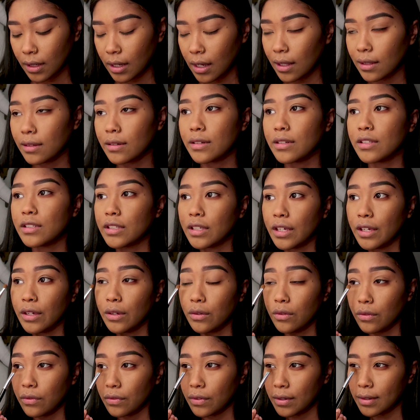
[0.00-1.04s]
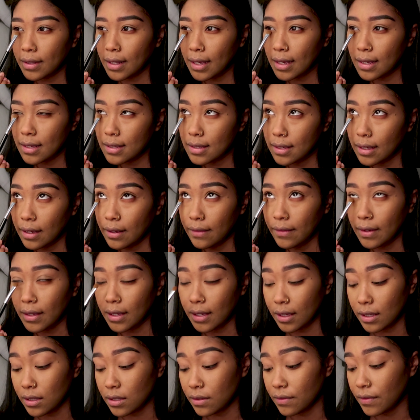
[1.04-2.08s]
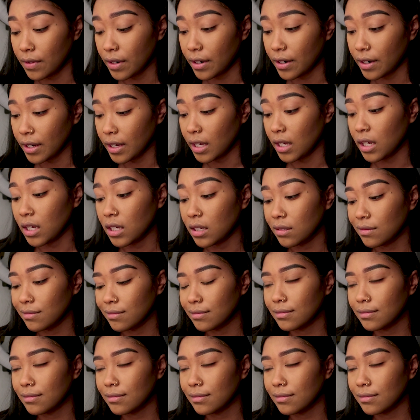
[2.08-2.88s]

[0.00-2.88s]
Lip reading: color is cute for Thanksgiving. It's very